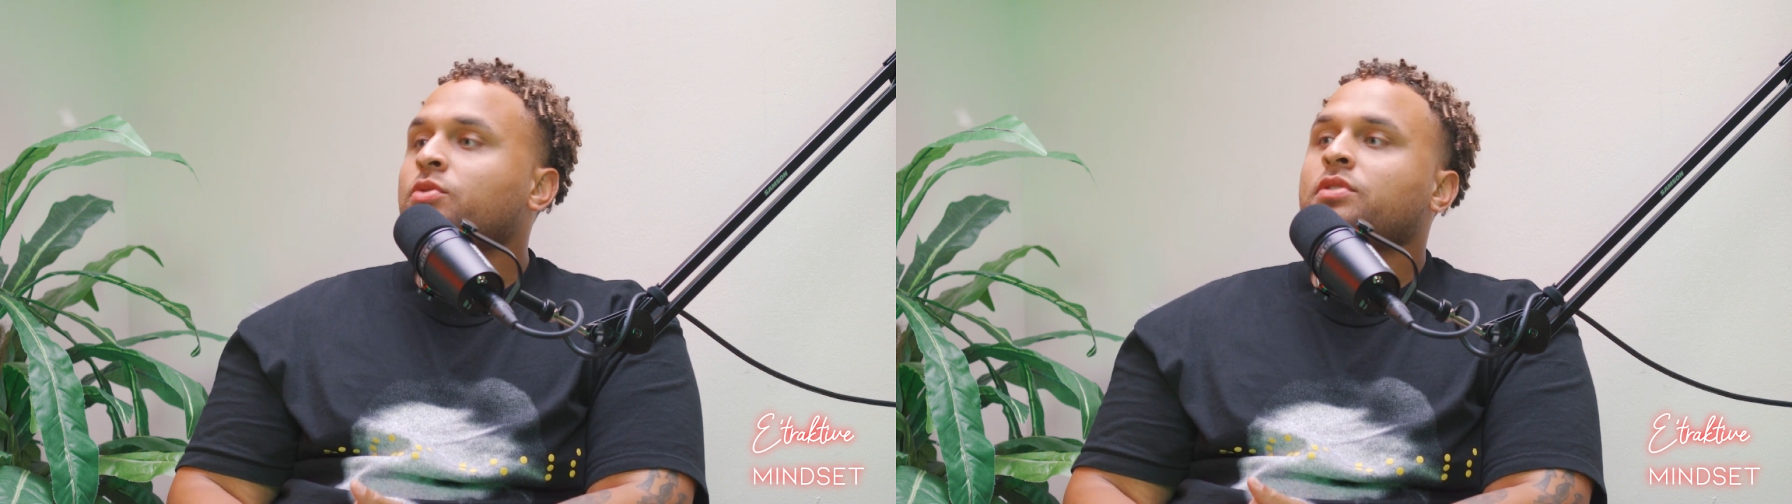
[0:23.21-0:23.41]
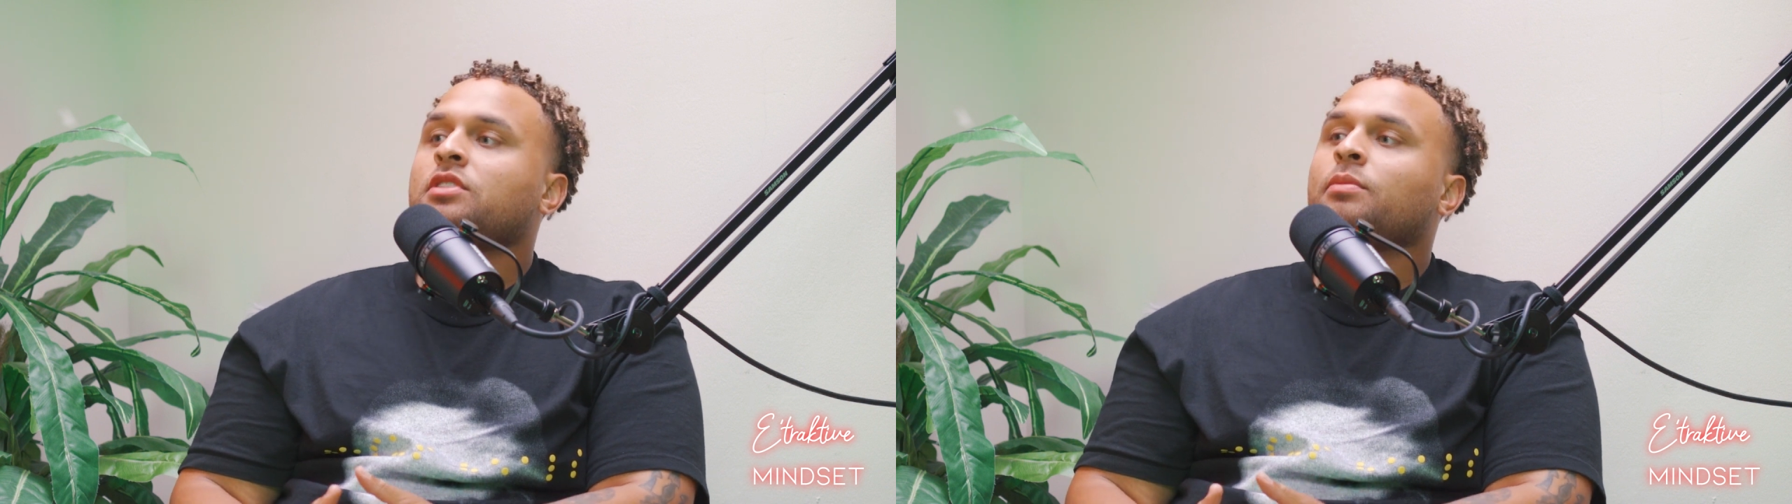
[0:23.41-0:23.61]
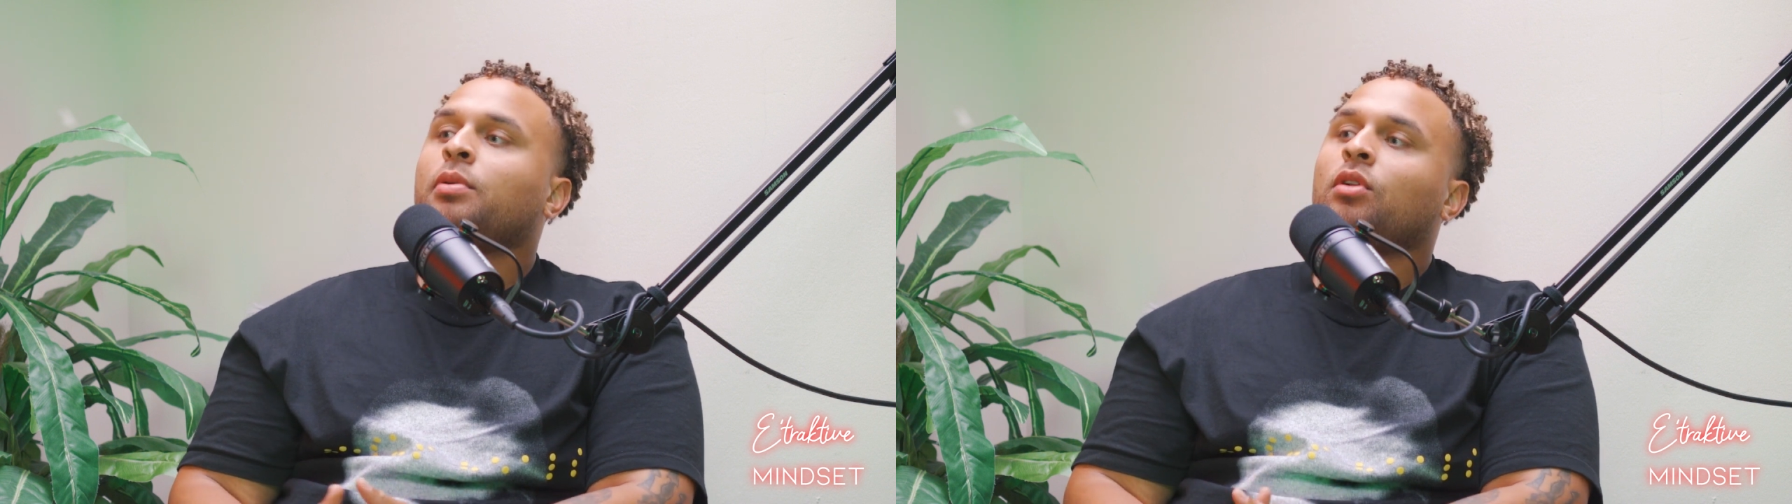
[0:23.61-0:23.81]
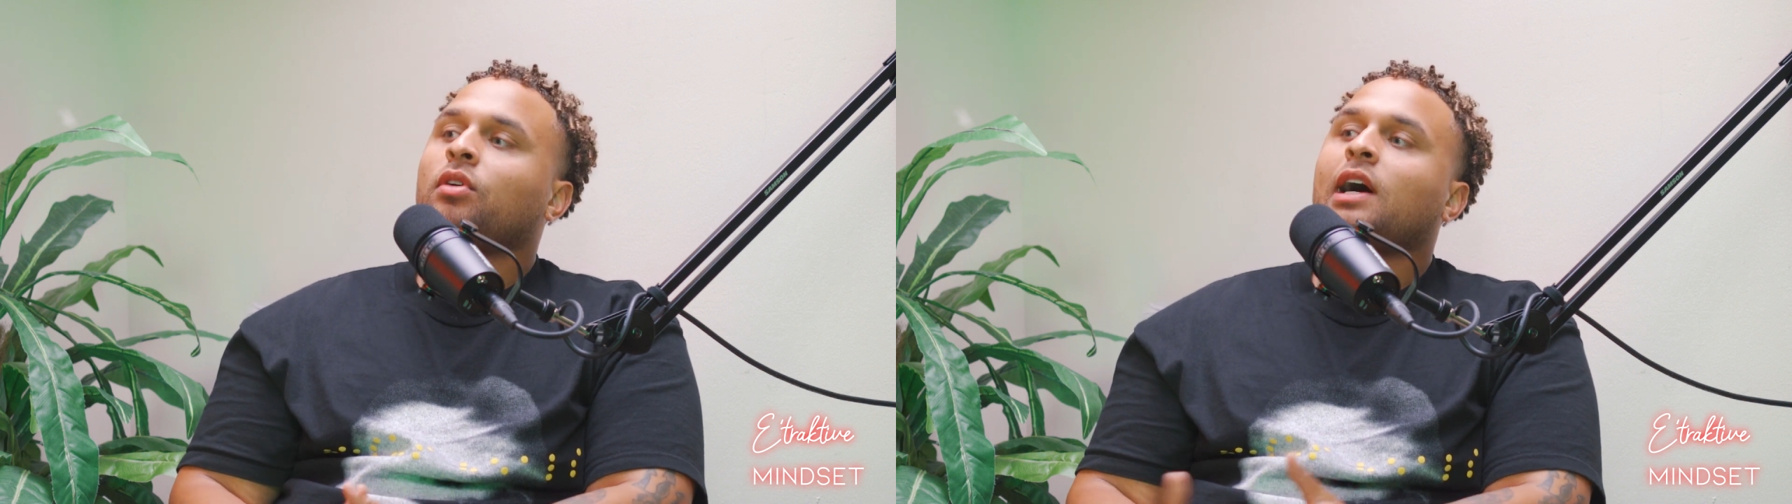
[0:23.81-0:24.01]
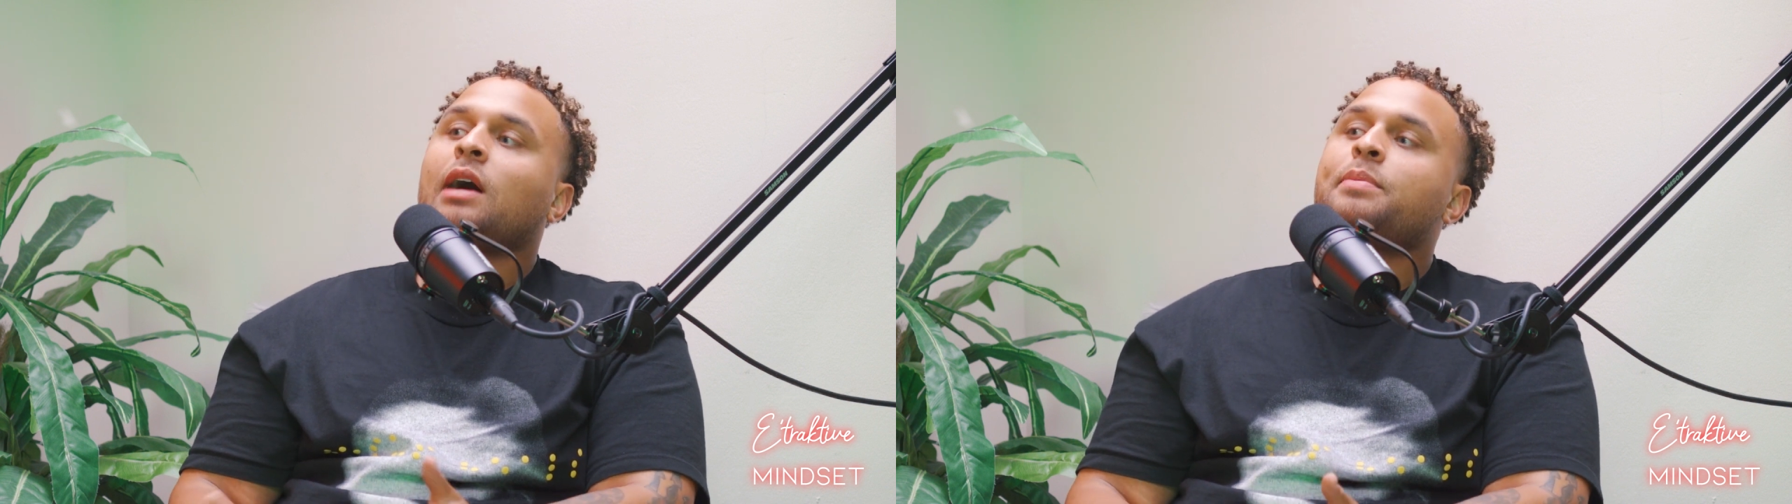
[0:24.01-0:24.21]
which is the
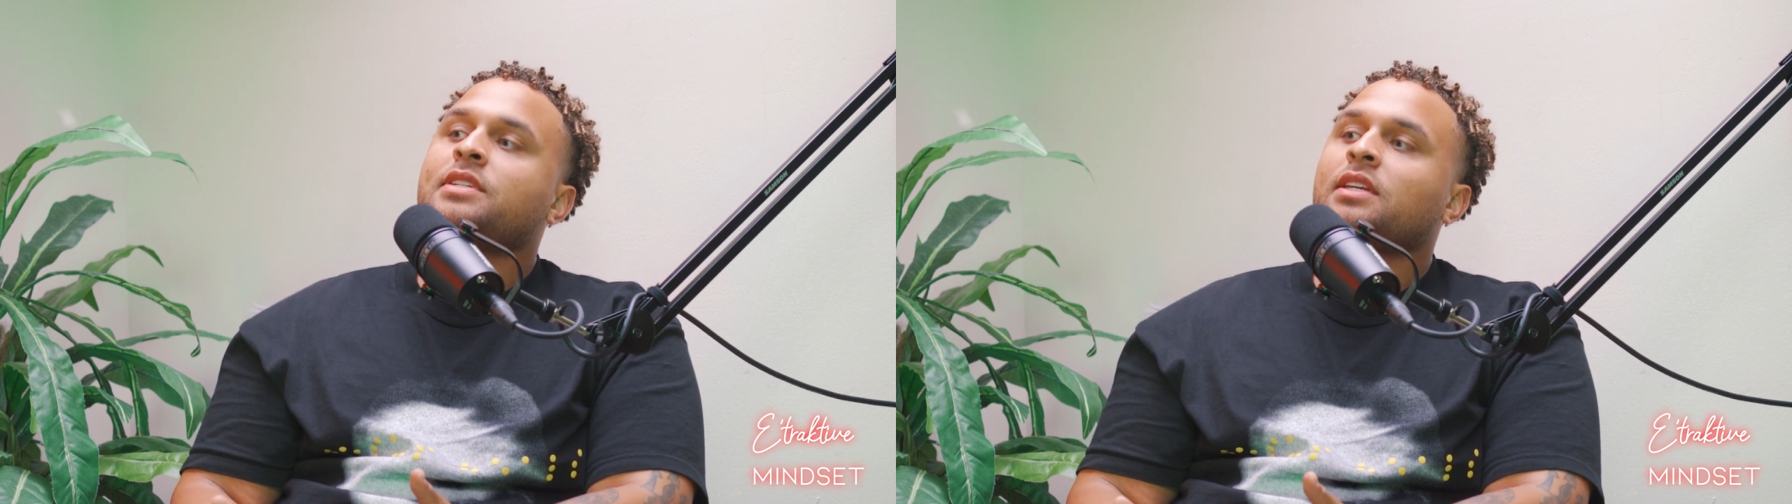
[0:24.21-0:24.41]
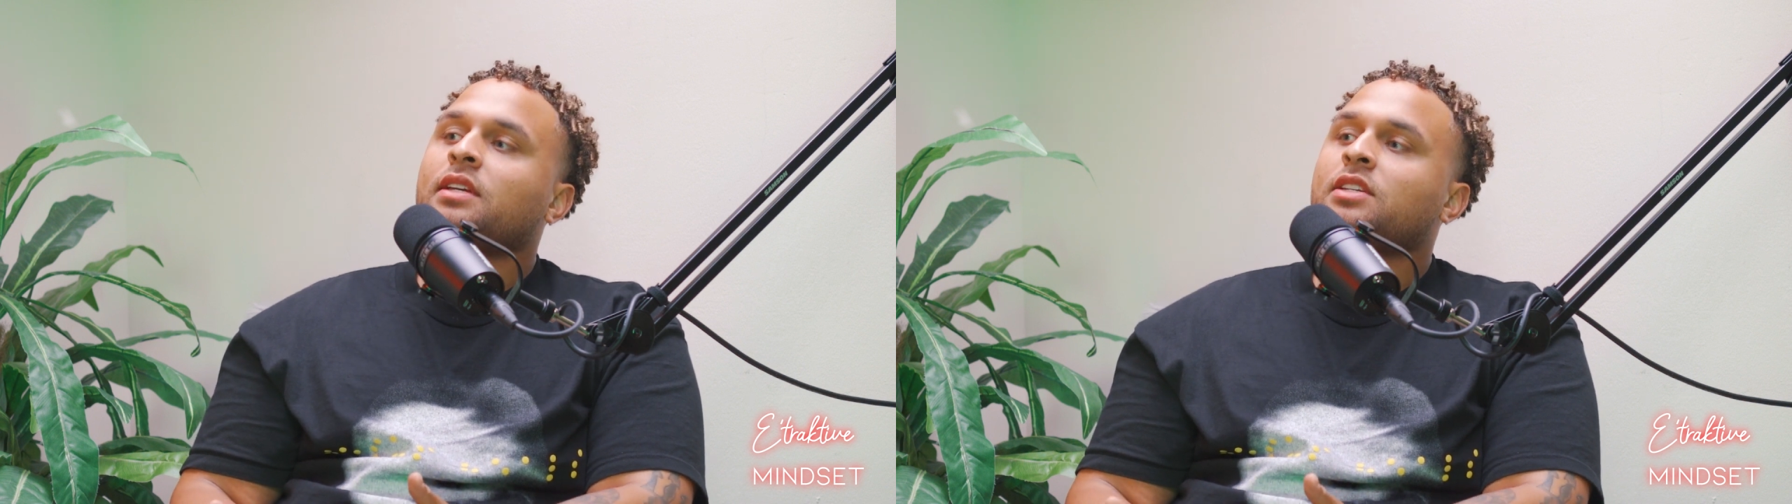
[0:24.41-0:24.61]
polar opposite,